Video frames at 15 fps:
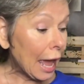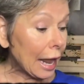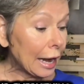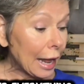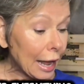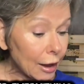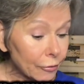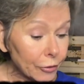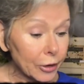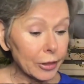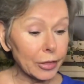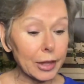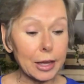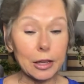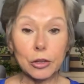And
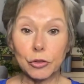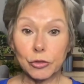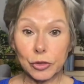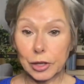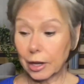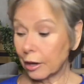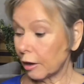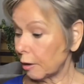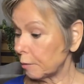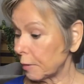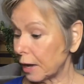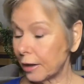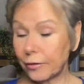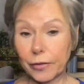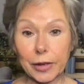everything you see on
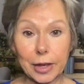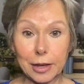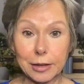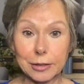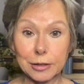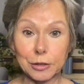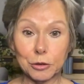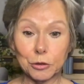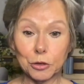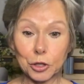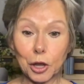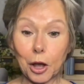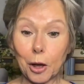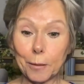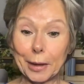my face, you
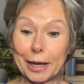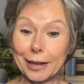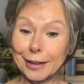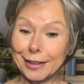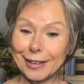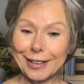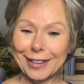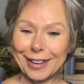saw me,